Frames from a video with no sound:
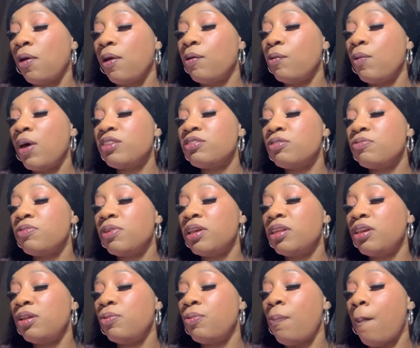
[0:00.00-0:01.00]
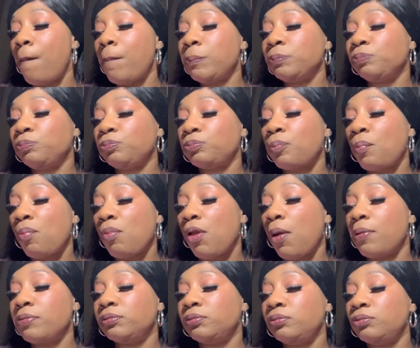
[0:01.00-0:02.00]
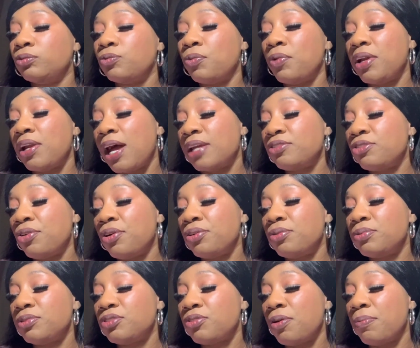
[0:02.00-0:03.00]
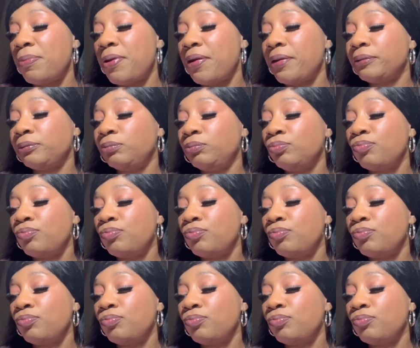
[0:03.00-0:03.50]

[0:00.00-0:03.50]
it wasn't really what I thought it was going to be.